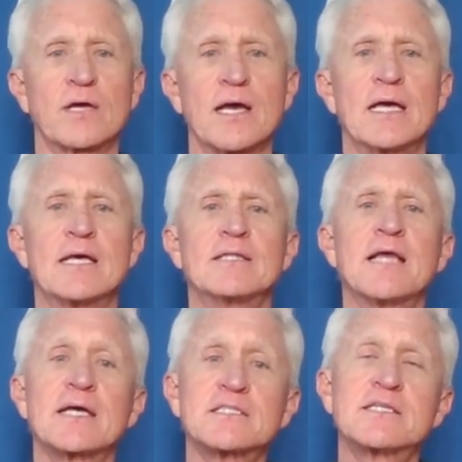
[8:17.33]
Okay.
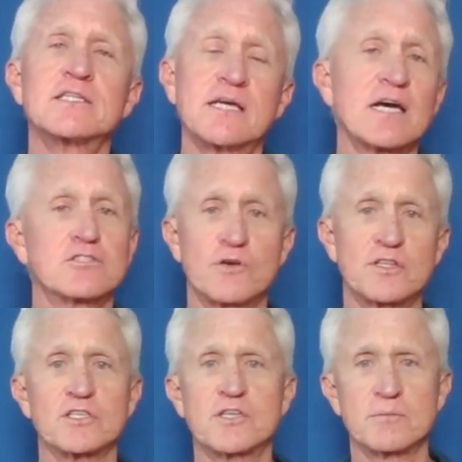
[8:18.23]
Next, you got to
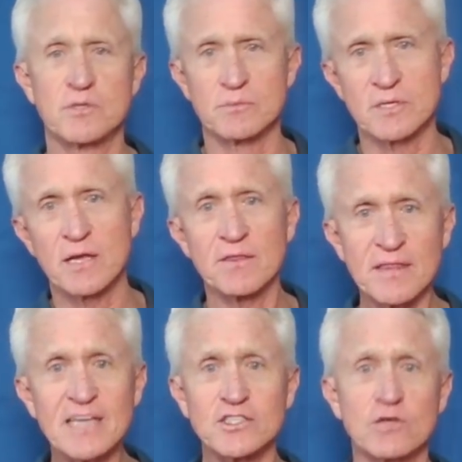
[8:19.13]
treat the symptoms.
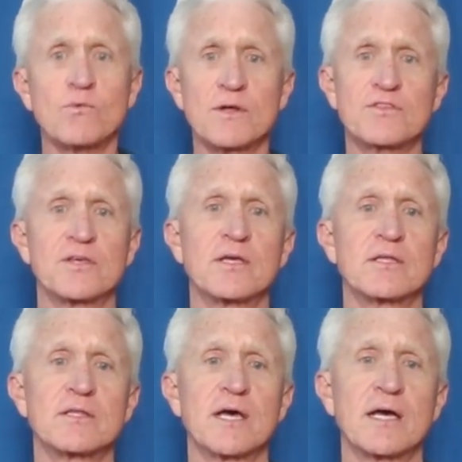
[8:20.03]
Now, that's the one
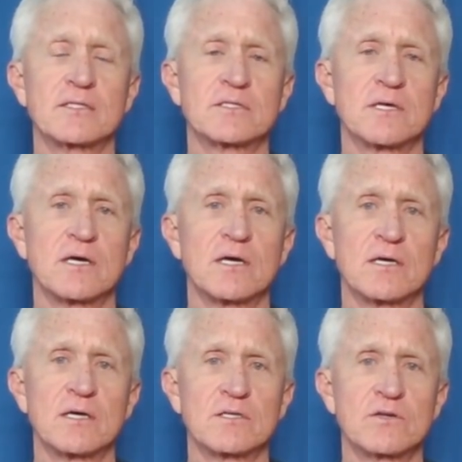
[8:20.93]
thing that
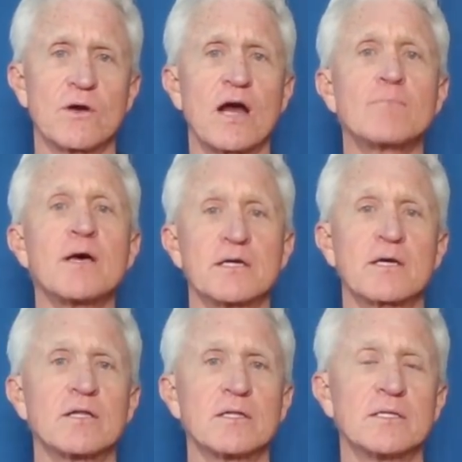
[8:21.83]
uh, you know our
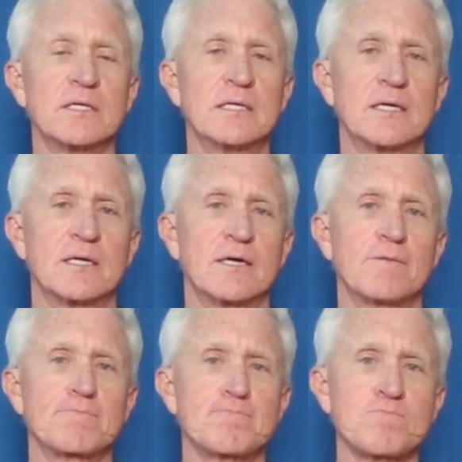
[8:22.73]
medical
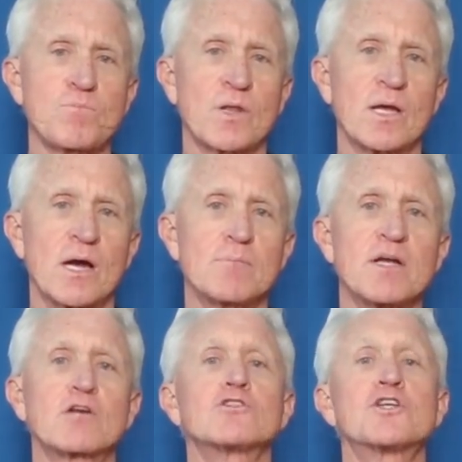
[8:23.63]
um, our
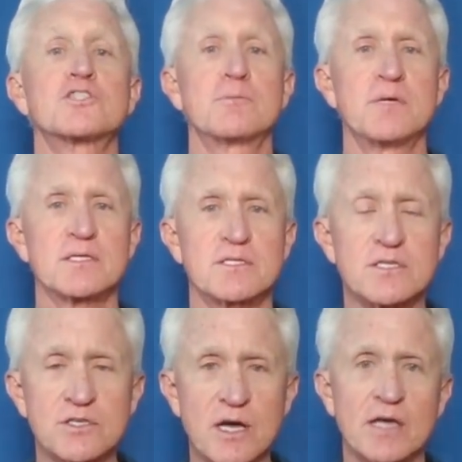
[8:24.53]
medical system is
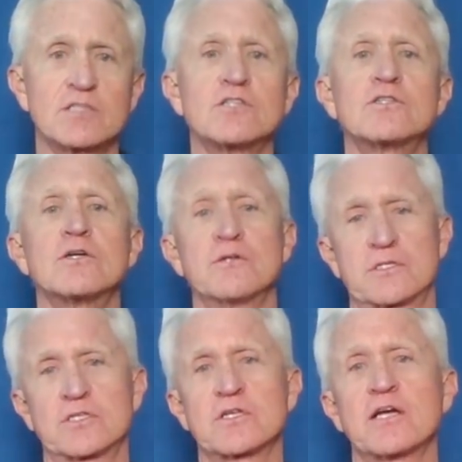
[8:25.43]
designed to do.
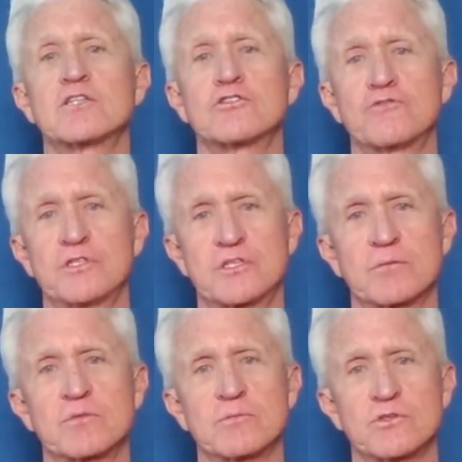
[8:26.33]
It's designed to treat
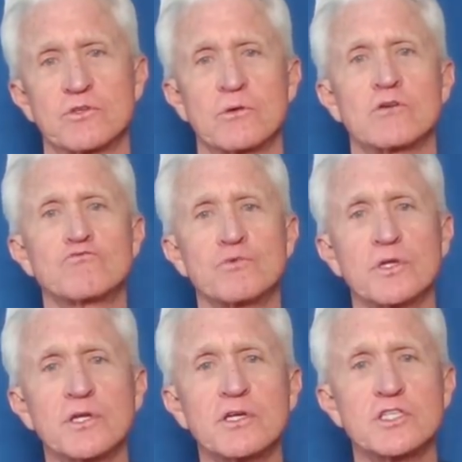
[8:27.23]
symptoms. We're doing a
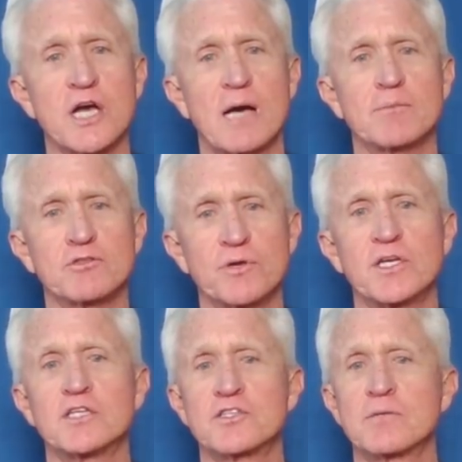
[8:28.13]
really good job at
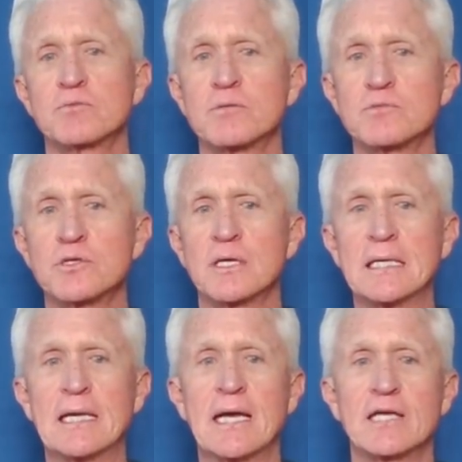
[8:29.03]
treating symptoms.
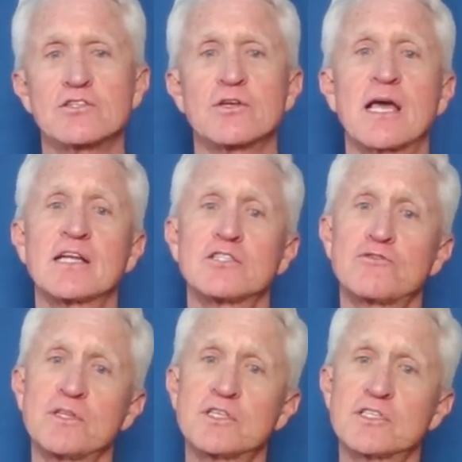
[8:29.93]
And so you've got
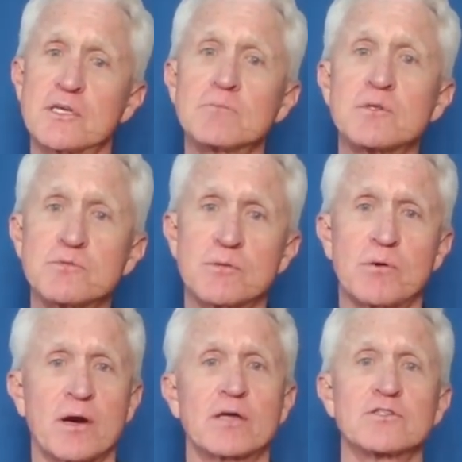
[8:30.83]
to treat the symptoms
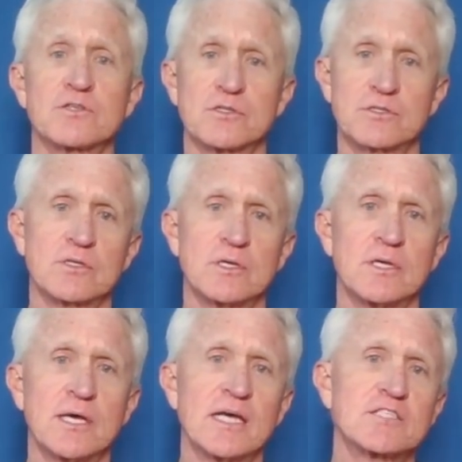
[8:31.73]
of Parkinson's.
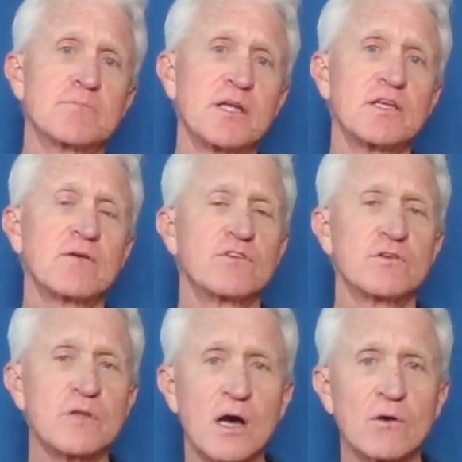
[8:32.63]
As many of
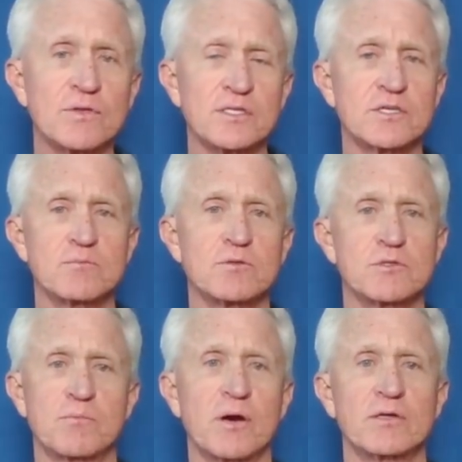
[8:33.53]
you know, the
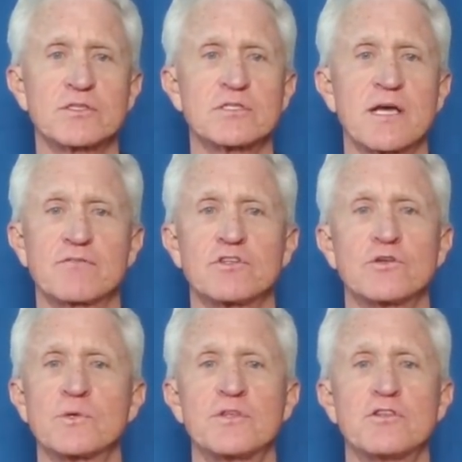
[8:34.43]
symptoms of Parkinson's have
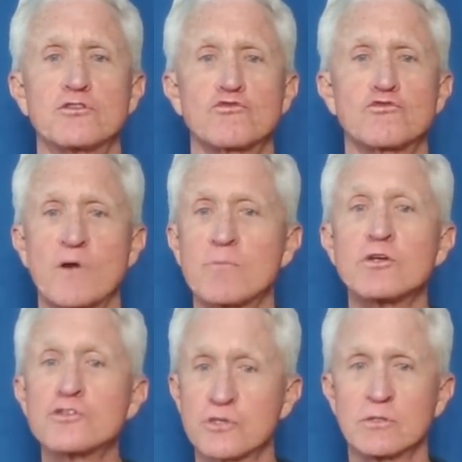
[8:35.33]
to do with either
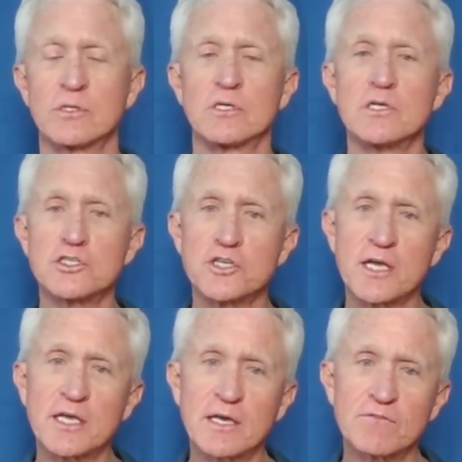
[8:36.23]
tremors,
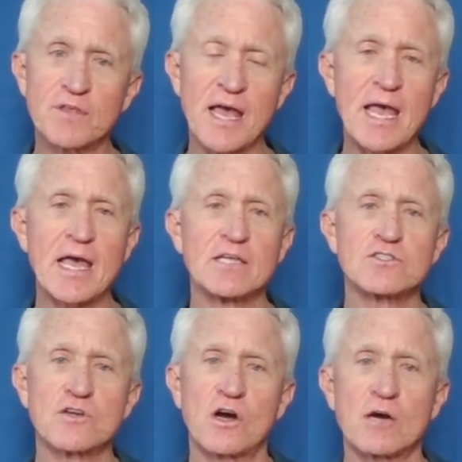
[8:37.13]
shaking of the
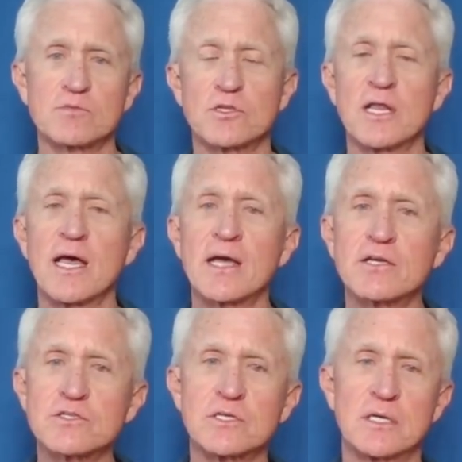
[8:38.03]
hands, arms,
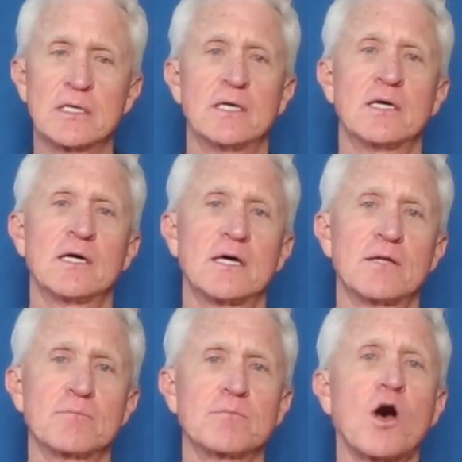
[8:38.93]
legs.
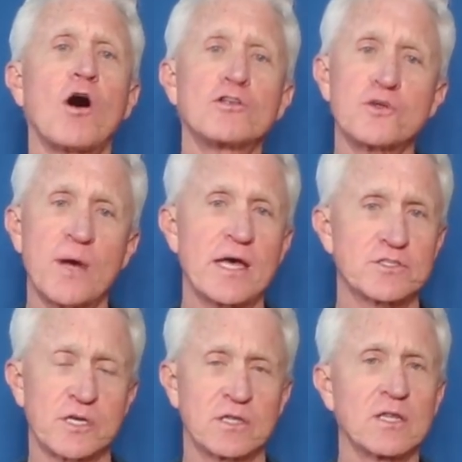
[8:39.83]
Uh, also
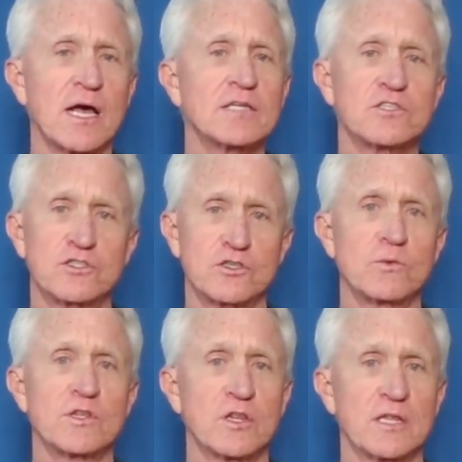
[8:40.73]
has a lot to
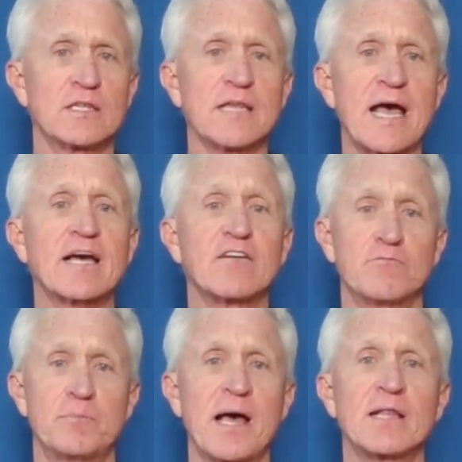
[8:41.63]
do with lack
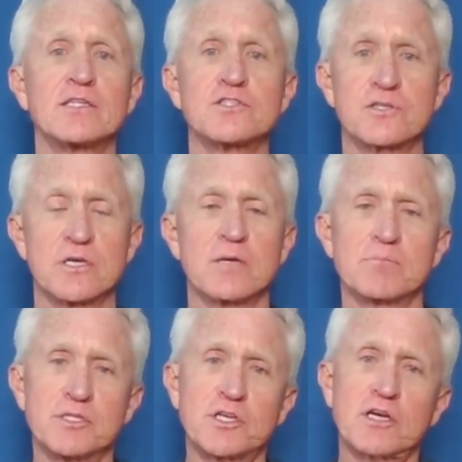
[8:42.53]
of balance,
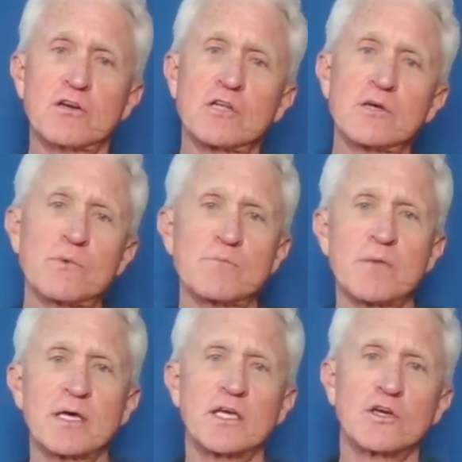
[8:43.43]
particularly
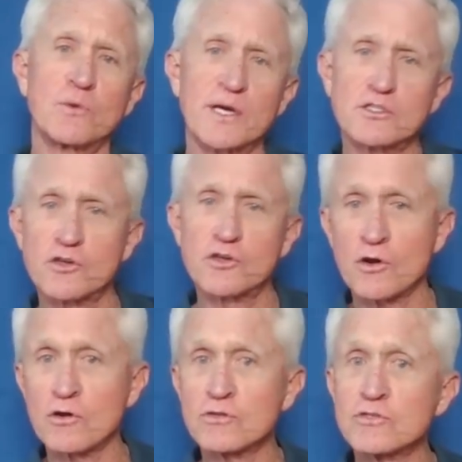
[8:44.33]
when making quick
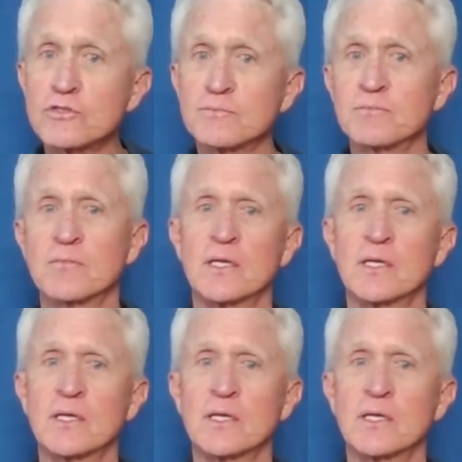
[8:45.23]
turns.